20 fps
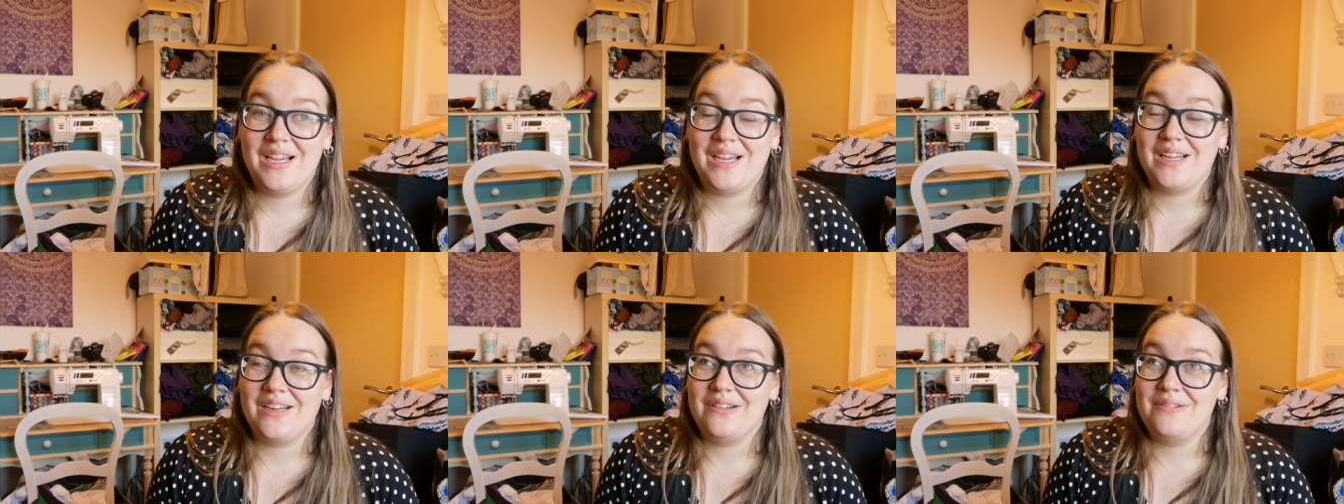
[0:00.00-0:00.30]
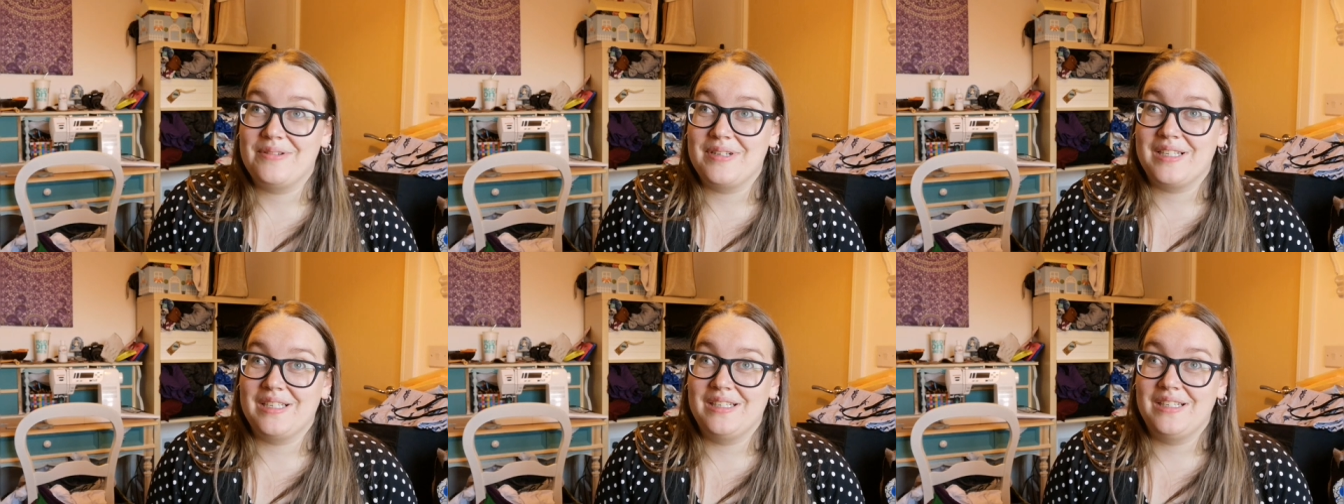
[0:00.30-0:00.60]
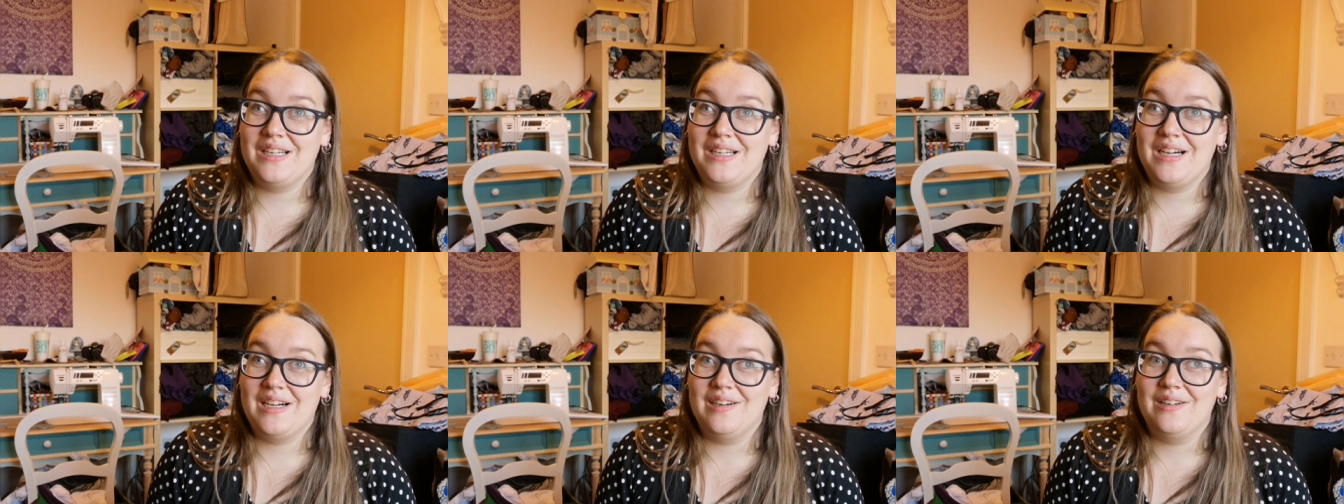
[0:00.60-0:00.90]
and I would
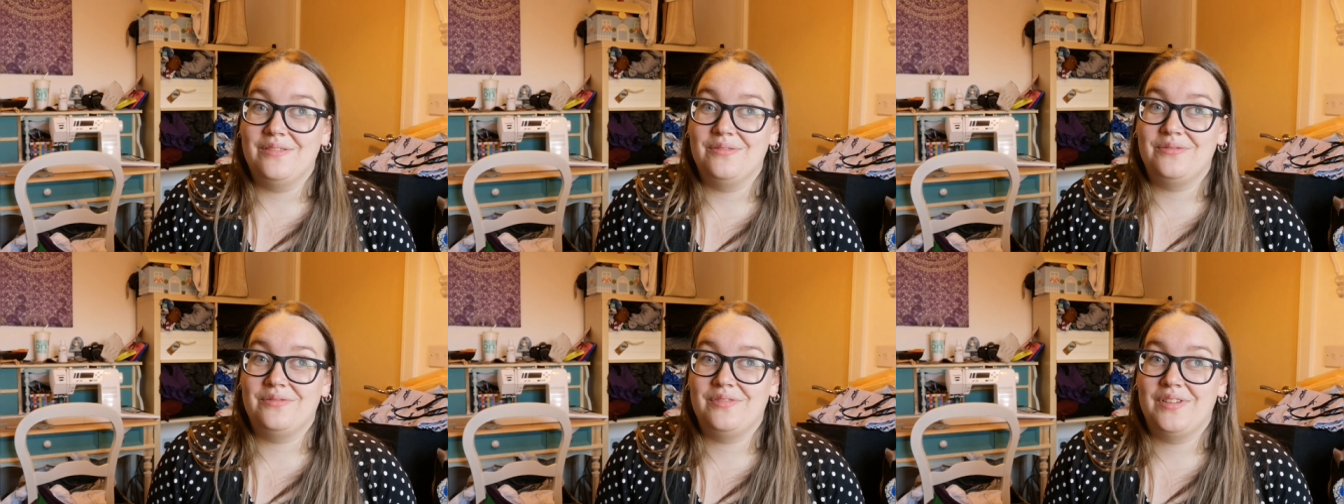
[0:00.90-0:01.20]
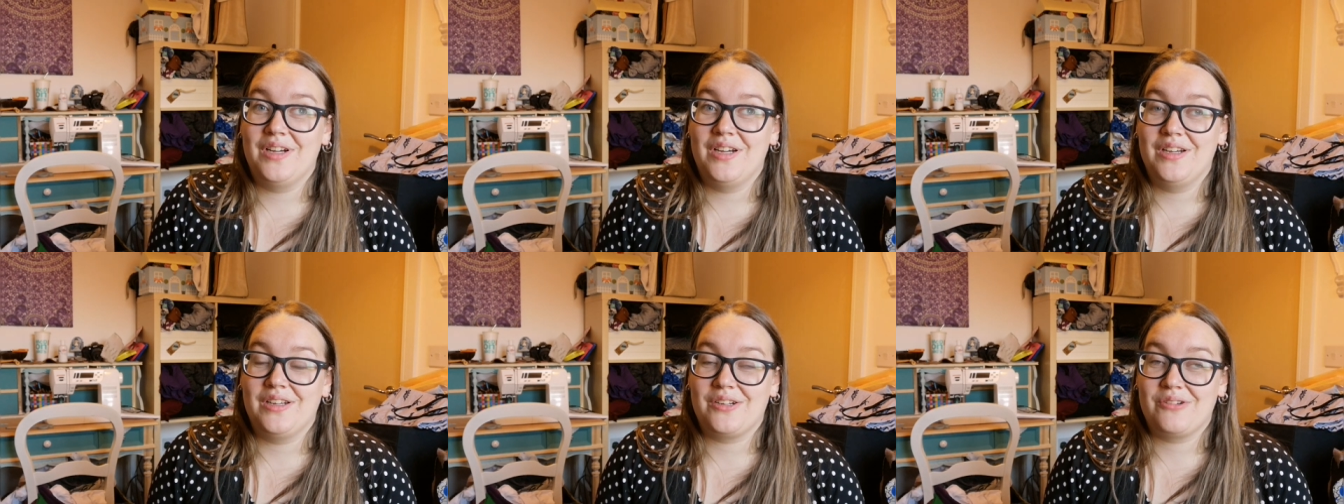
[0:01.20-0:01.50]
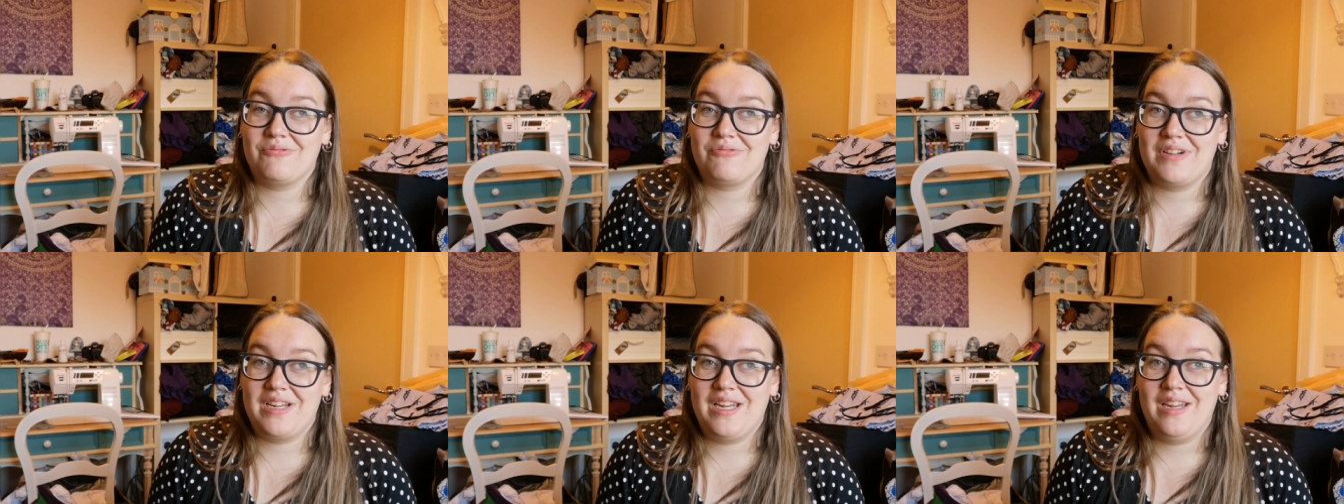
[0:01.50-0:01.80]
love a
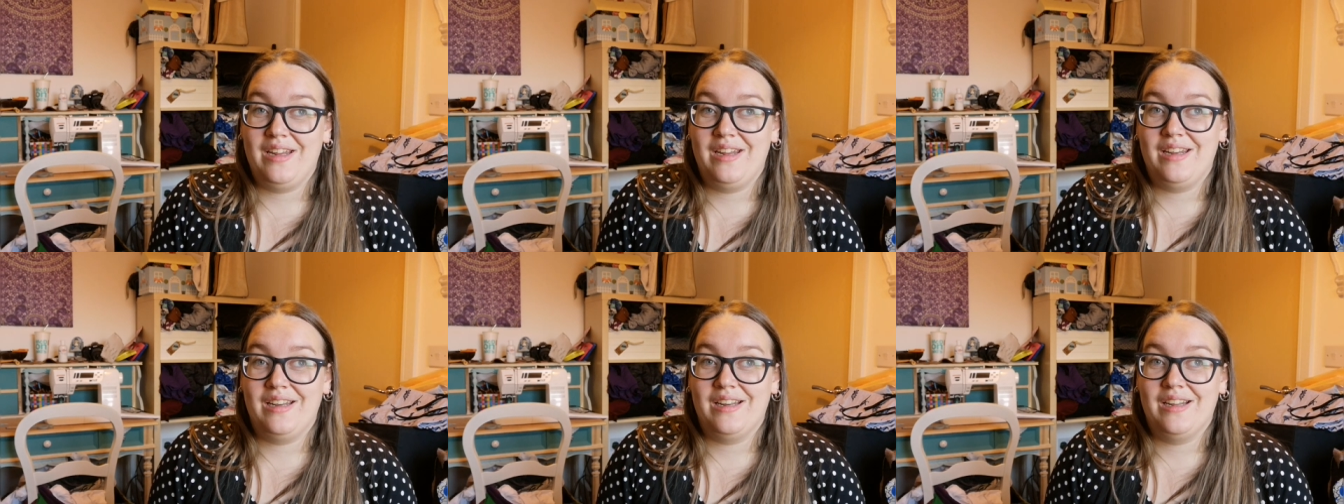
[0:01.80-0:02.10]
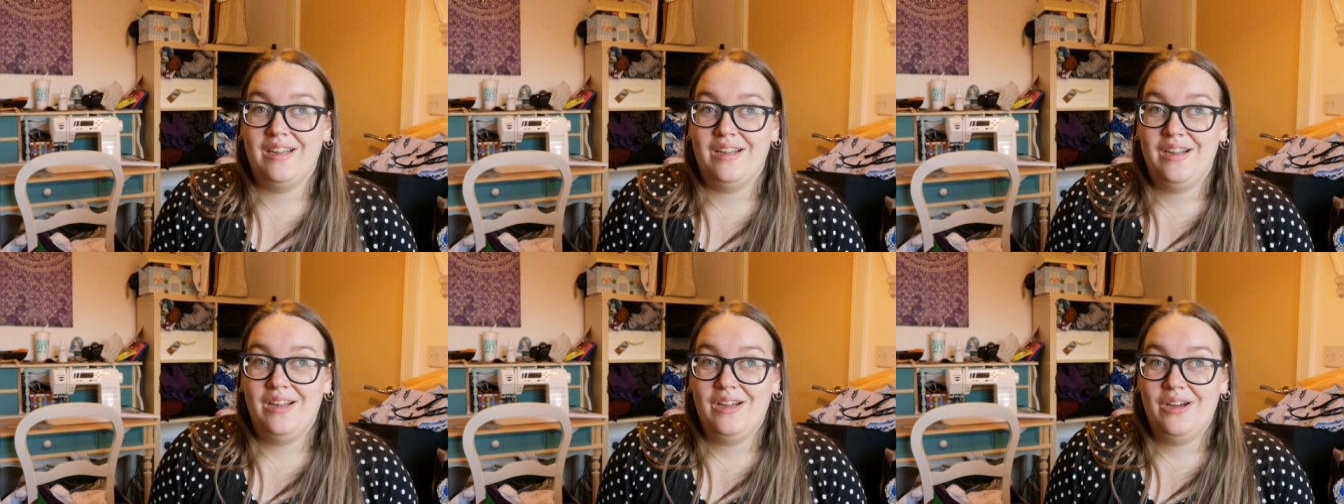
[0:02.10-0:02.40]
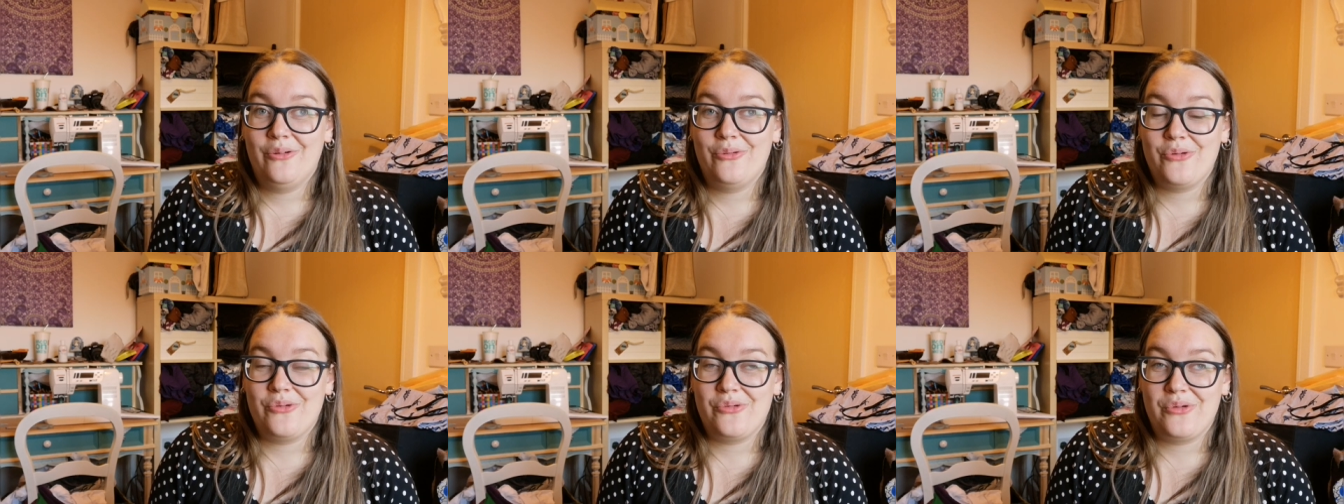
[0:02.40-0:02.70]
green
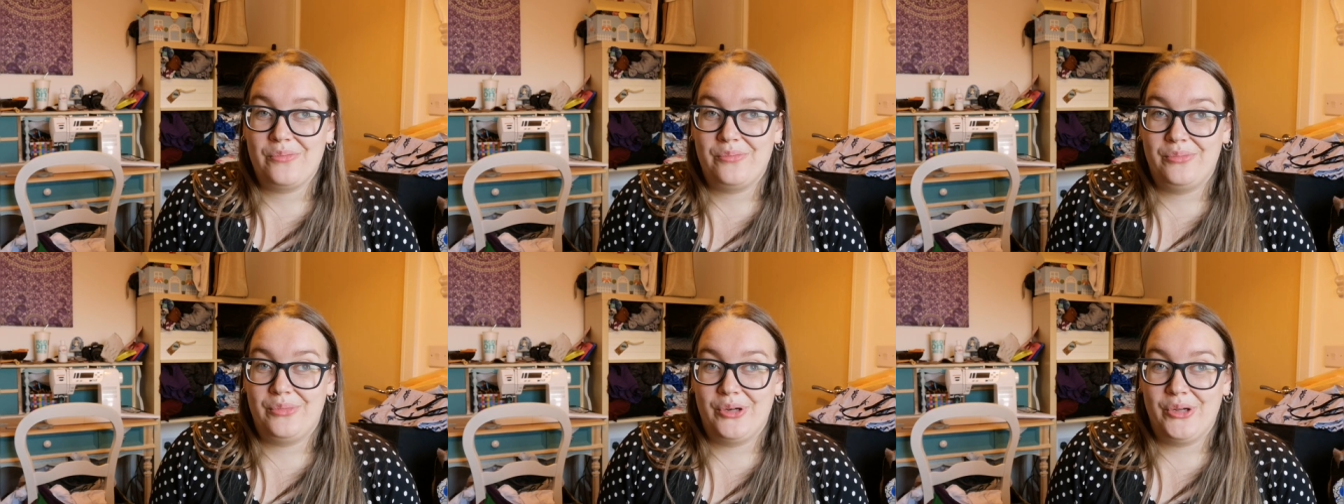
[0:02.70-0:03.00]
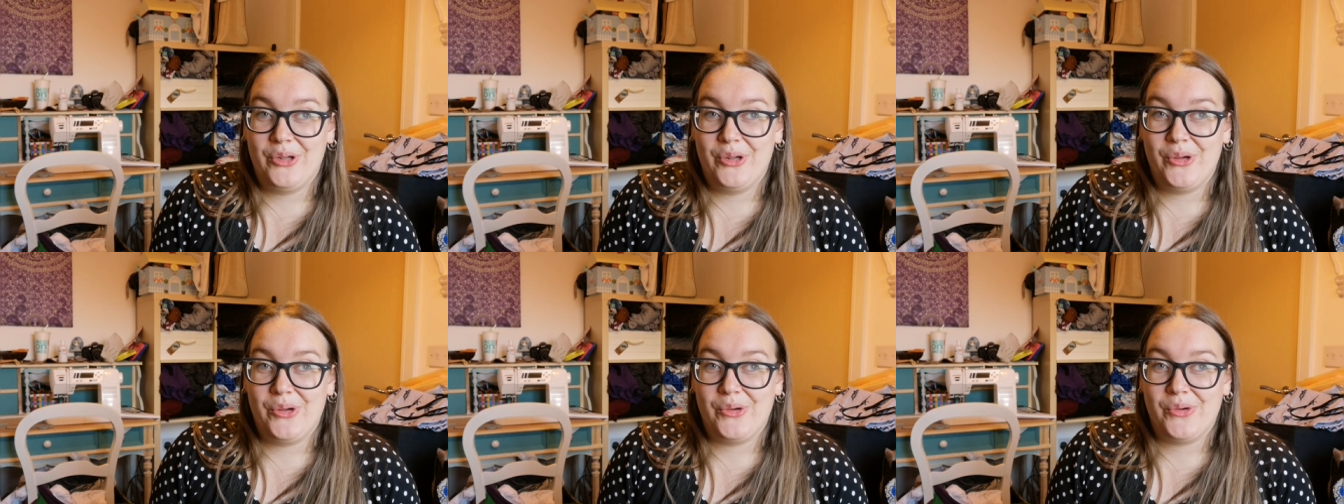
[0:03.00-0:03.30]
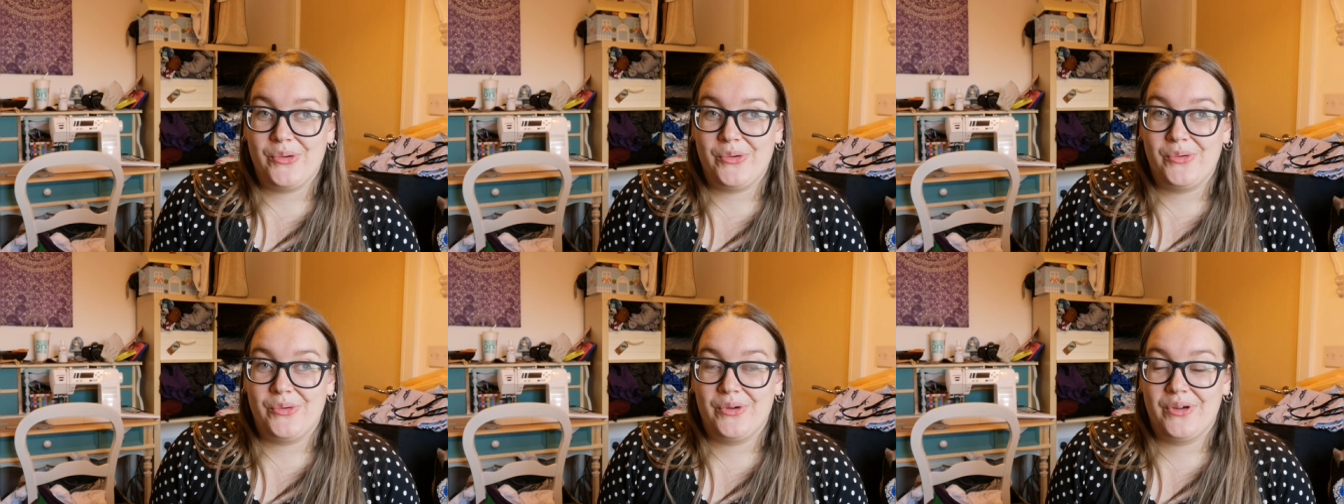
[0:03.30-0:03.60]
or a
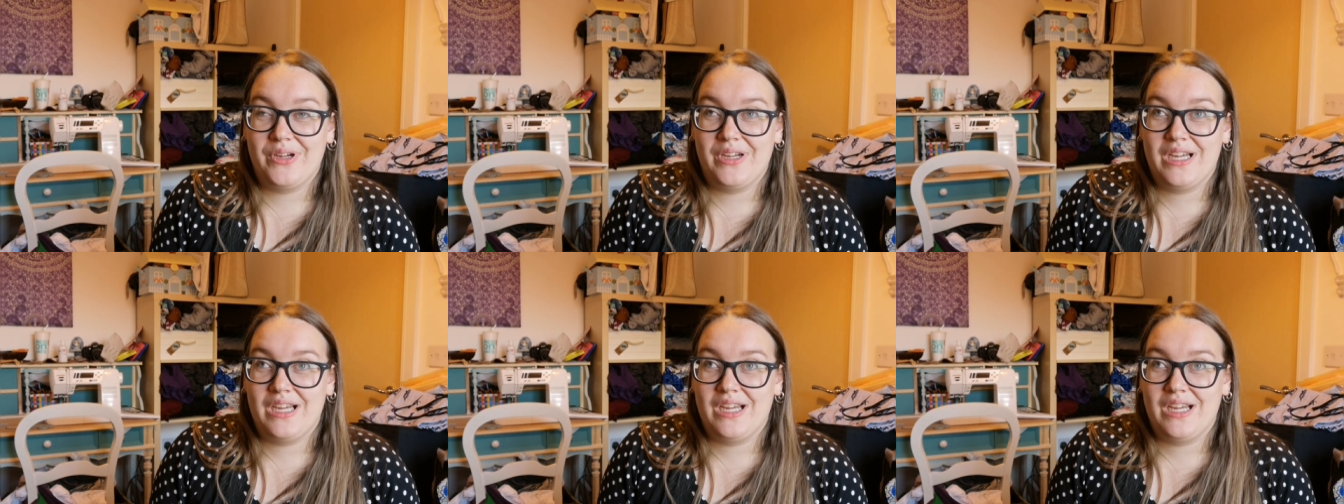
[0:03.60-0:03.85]
blue